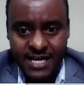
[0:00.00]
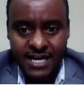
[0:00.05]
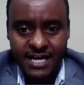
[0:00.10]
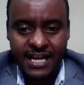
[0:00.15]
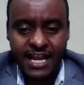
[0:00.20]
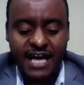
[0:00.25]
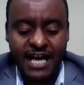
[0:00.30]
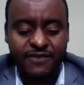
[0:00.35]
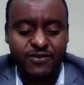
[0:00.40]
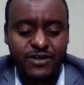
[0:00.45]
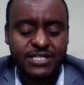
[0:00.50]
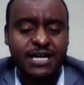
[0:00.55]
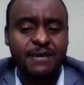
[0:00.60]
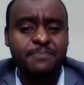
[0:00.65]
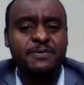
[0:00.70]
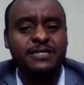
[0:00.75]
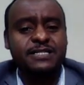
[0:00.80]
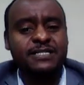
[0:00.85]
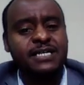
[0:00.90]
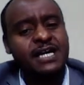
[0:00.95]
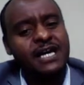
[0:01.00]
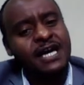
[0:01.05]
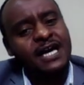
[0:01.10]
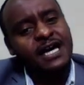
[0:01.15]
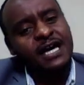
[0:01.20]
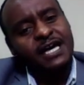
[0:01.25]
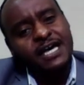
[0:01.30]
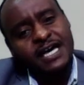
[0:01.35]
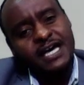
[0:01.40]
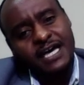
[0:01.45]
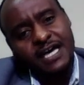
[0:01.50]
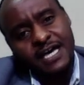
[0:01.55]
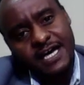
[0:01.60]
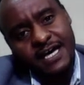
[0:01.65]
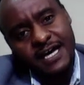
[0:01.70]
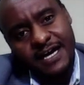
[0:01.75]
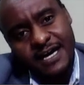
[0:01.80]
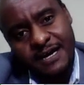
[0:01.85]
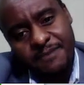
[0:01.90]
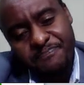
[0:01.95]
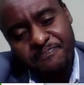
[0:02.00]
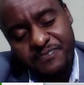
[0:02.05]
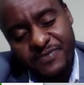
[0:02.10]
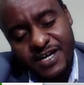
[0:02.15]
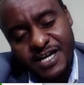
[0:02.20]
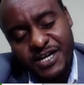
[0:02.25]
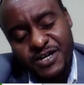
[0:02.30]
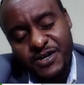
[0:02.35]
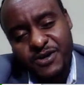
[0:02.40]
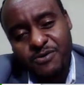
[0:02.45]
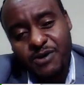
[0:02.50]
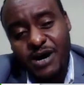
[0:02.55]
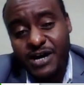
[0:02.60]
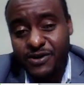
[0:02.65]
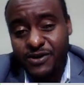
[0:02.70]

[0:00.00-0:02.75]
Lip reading: like for example, one